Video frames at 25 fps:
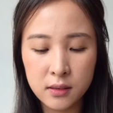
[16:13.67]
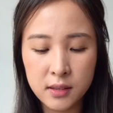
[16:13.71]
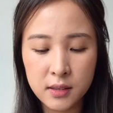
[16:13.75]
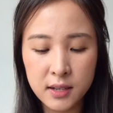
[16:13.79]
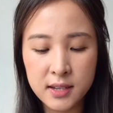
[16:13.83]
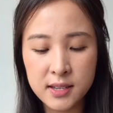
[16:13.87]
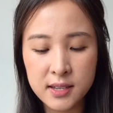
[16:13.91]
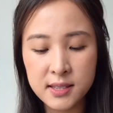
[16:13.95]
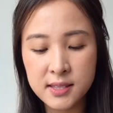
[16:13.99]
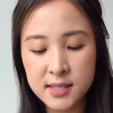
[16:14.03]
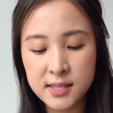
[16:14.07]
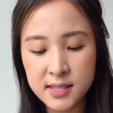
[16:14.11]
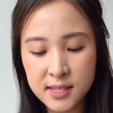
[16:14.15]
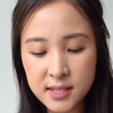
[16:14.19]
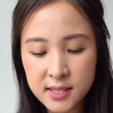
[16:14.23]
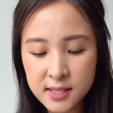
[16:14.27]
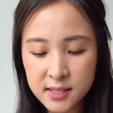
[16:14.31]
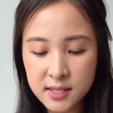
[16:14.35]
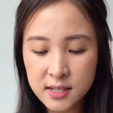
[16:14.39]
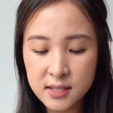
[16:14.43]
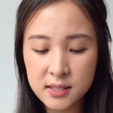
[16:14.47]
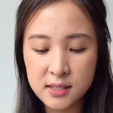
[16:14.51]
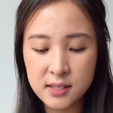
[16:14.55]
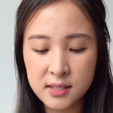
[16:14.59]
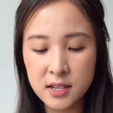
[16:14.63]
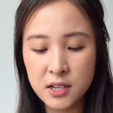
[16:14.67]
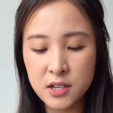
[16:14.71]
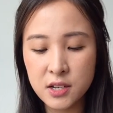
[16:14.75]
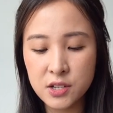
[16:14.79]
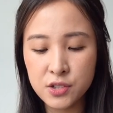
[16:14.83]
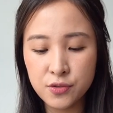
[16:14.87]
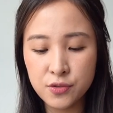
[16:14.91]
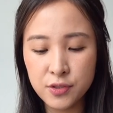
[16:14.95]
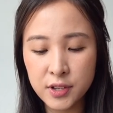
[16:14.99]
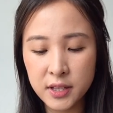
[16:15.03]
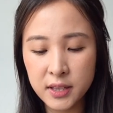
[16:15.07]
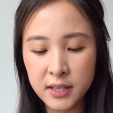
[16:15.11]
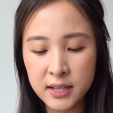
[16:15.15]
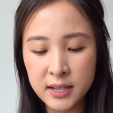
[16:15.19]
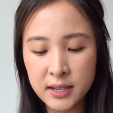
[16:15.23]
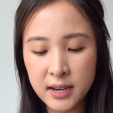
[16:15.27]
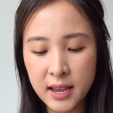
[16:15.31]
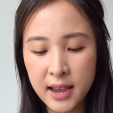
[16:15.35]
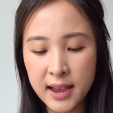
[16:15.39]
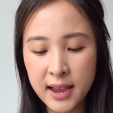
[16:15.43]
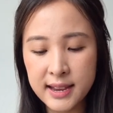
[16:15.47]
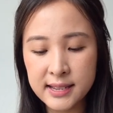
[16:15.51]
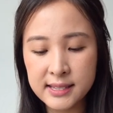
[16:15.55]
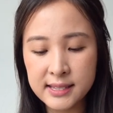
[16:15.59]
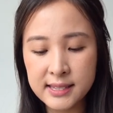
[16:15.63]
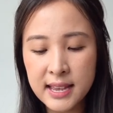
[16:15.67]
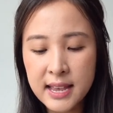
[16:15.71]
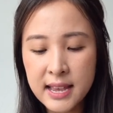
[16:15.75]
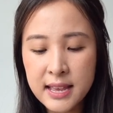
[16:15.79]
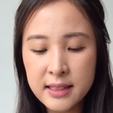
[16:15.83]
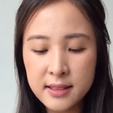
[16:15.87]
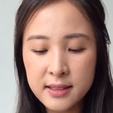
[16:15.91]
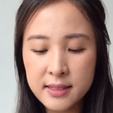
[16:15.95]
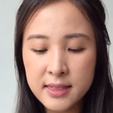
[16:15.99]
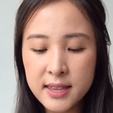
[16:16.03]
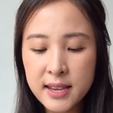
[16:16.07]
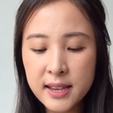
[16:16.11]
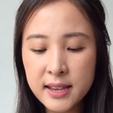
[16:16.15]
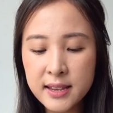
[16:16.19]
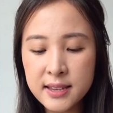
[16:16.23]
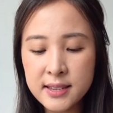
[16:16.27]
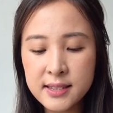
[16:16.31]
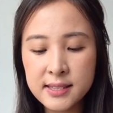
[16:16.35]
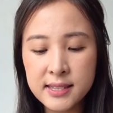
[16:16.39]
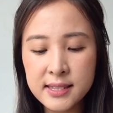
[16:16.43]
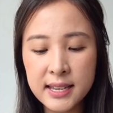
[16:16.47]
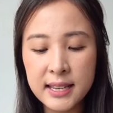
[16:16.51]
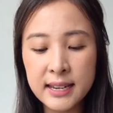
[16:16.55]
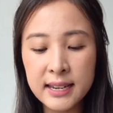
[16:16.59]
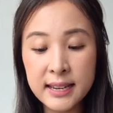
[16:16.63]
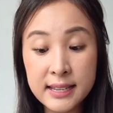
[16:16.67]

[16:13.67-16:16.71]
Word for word: The consistency is really nice. The thing is, it